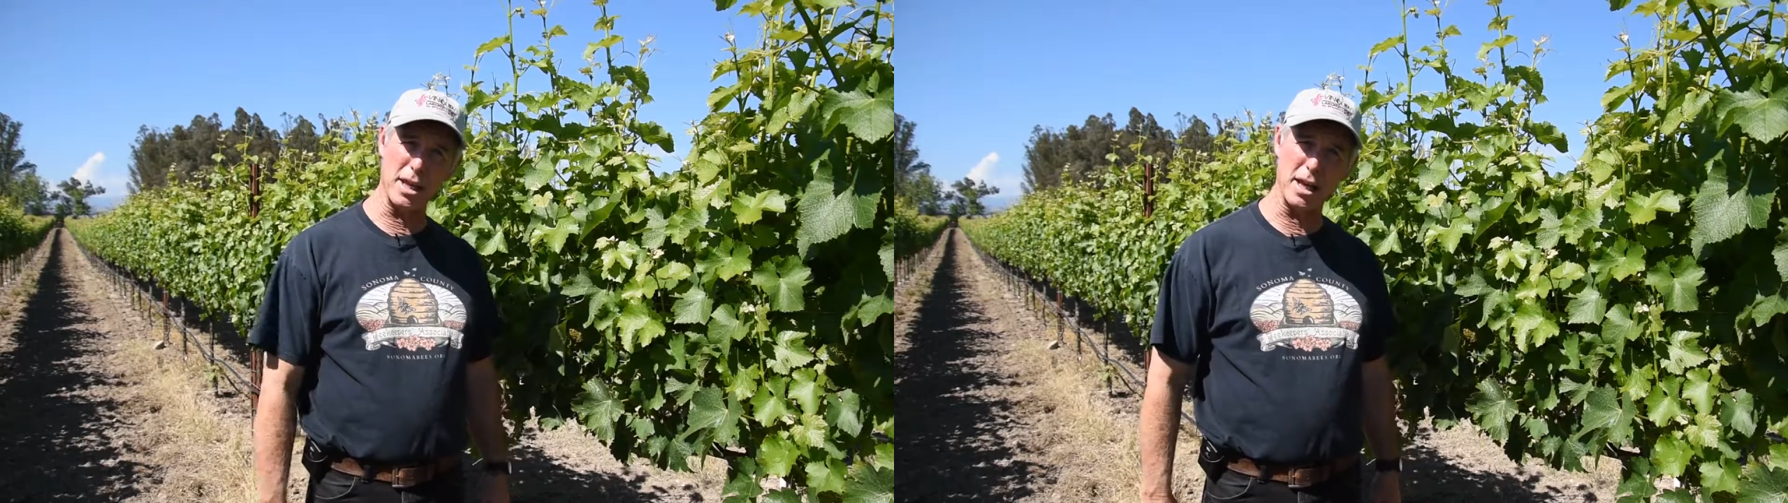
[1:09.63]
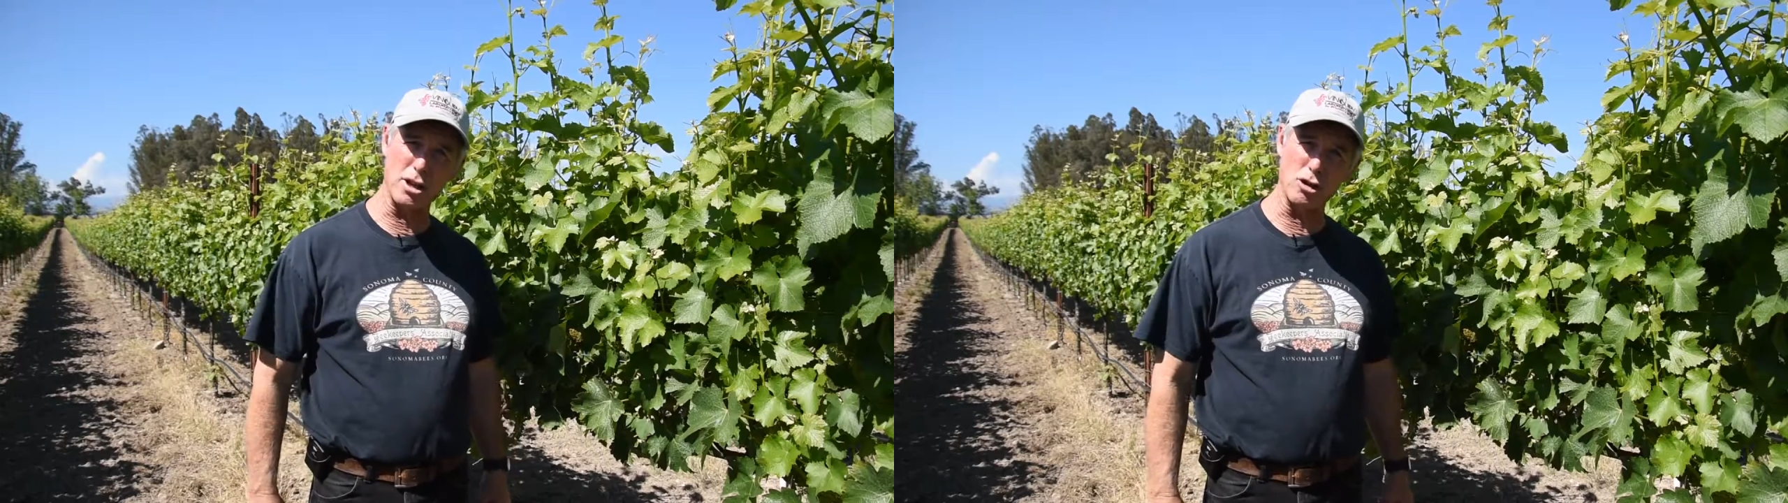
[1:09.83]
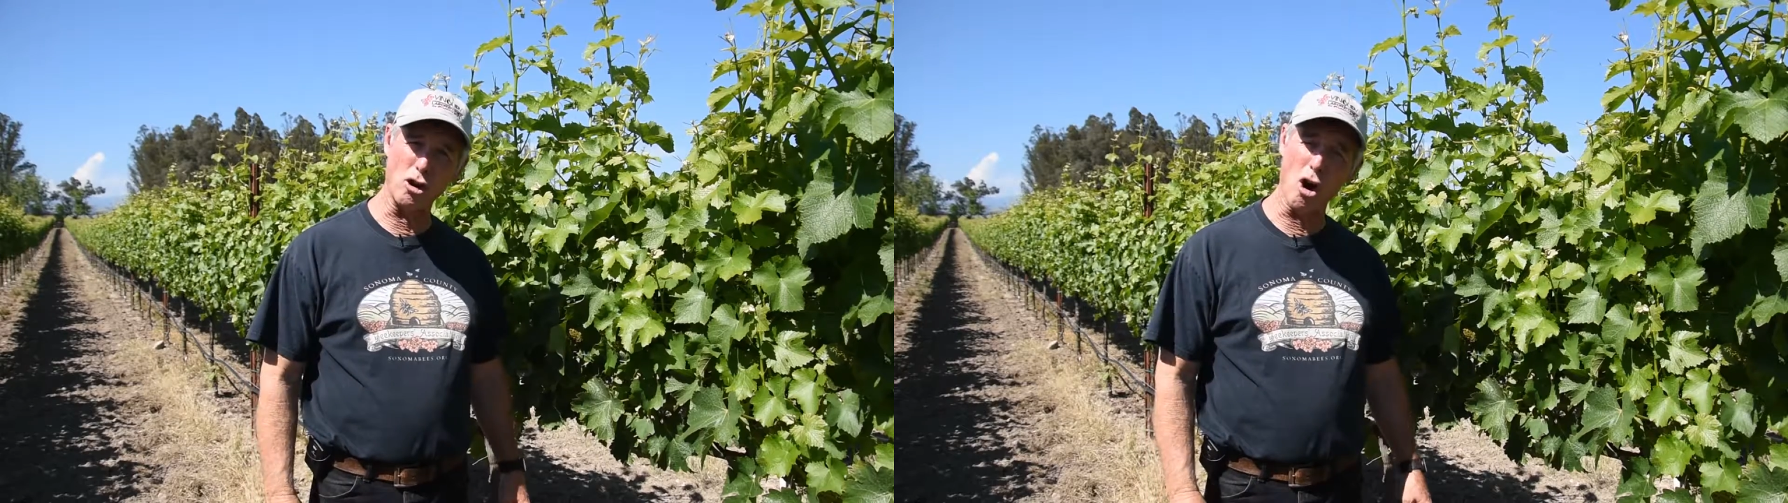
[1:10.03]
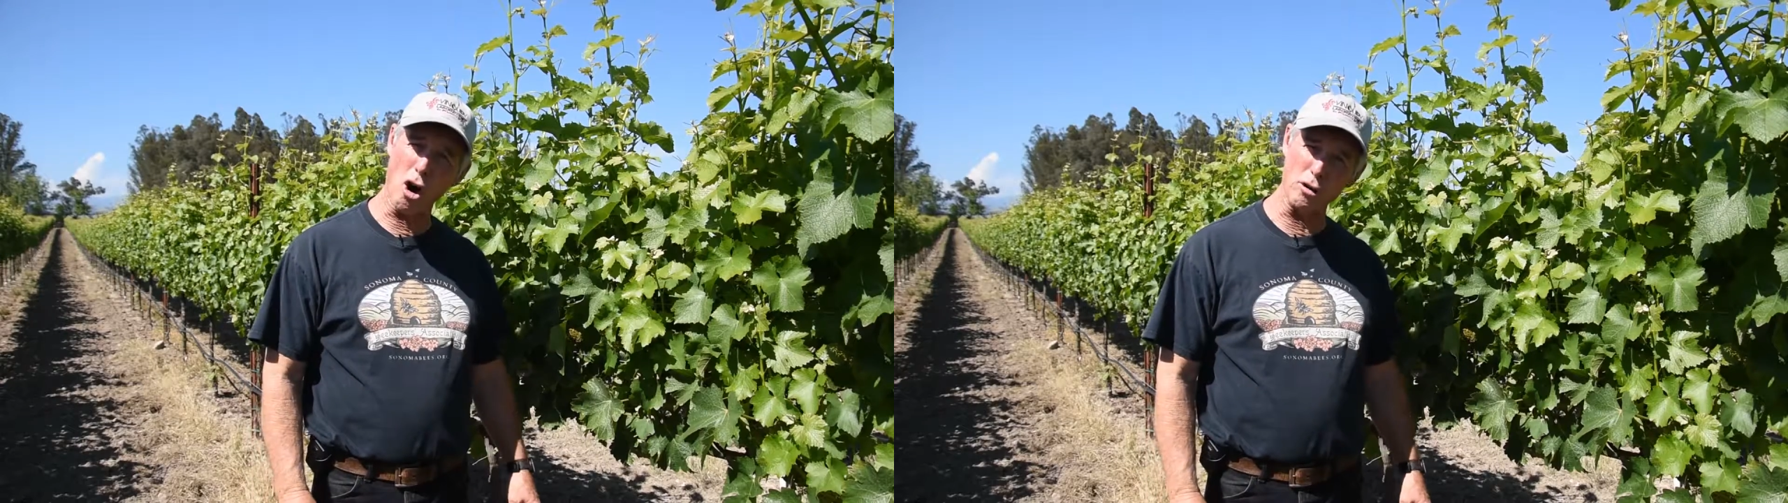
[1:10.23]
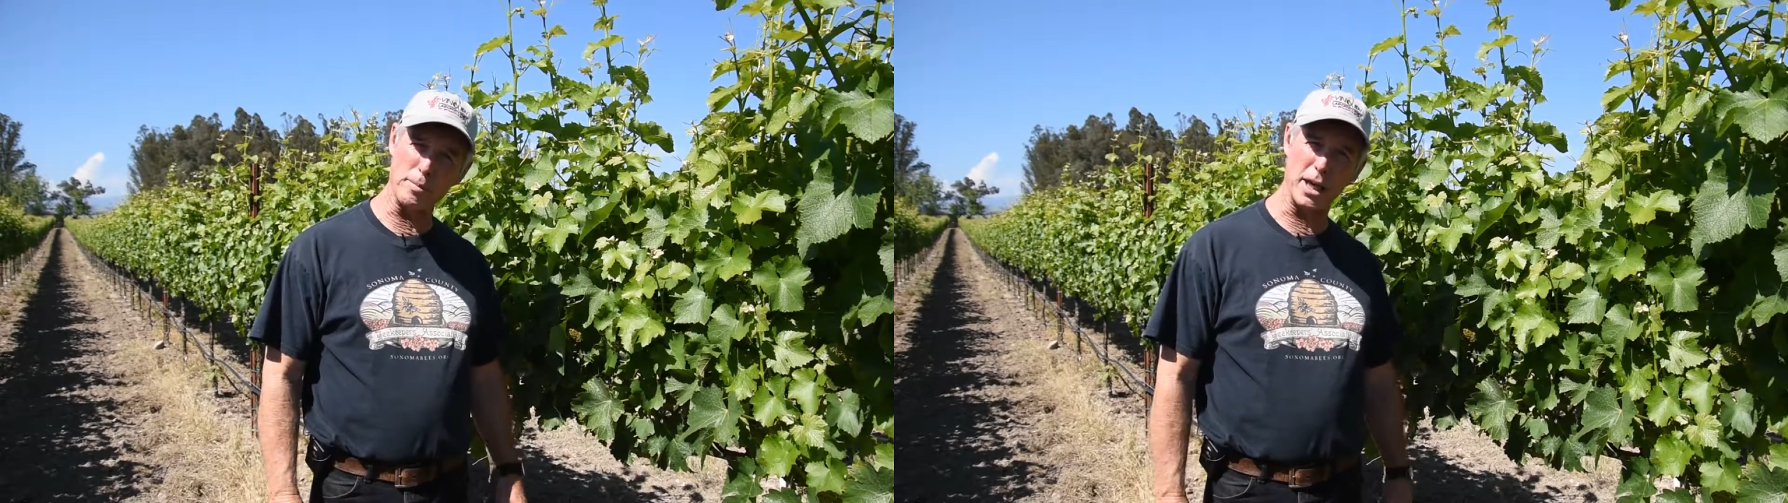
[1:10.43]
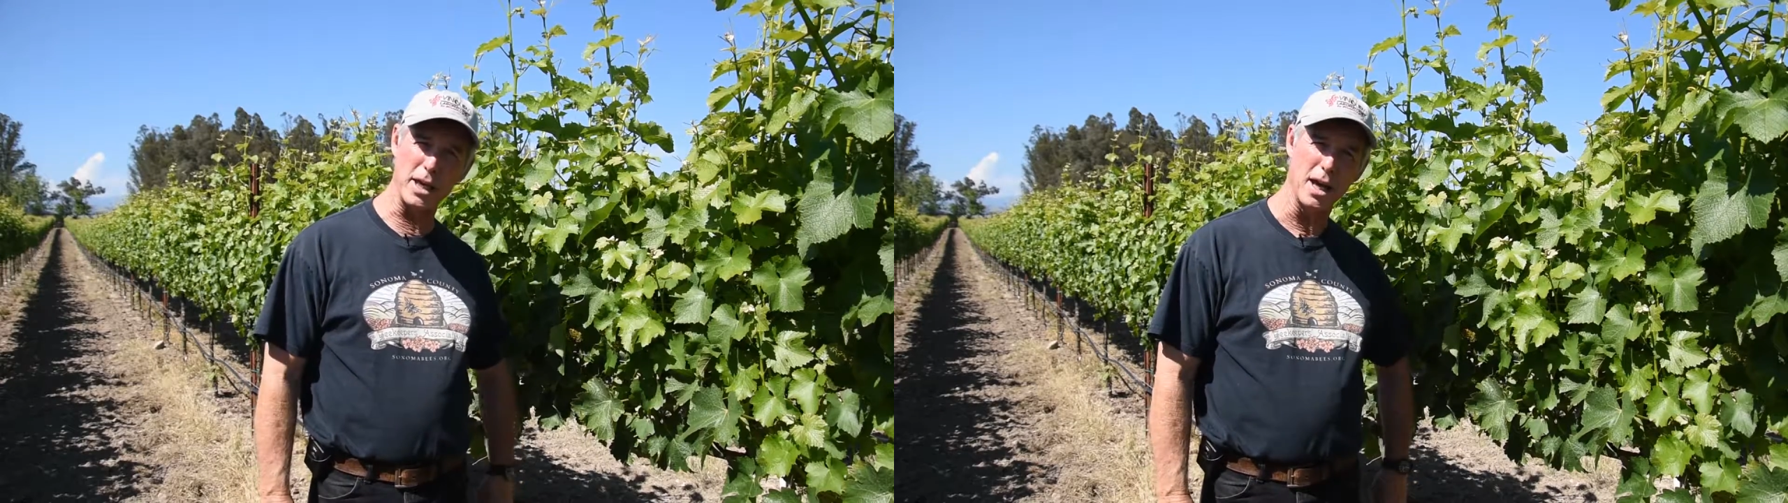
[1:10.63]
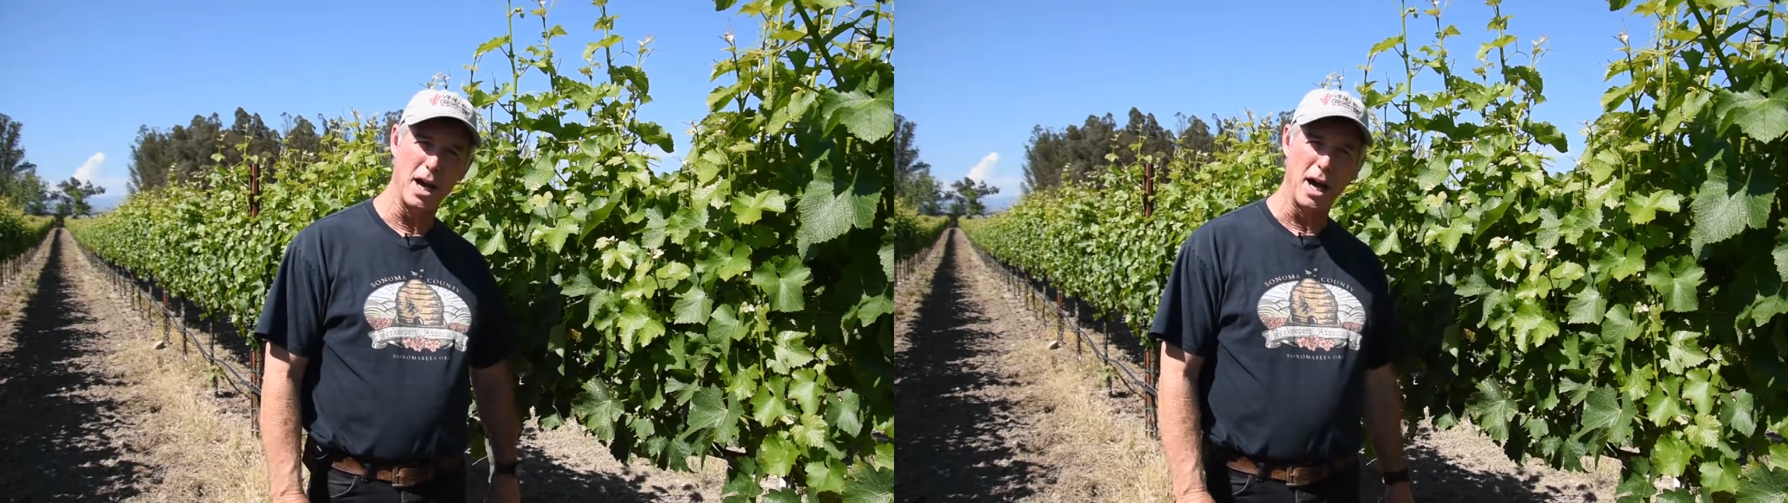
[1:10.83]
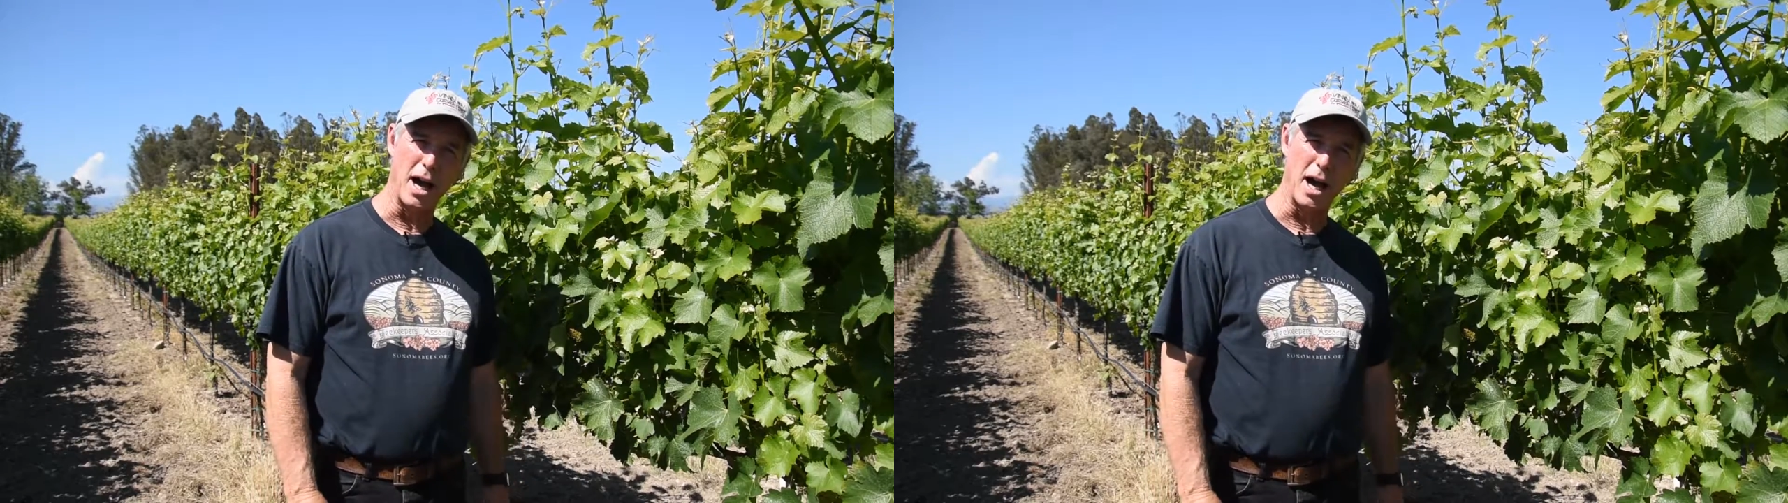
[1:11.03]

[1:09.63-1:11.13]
that had called me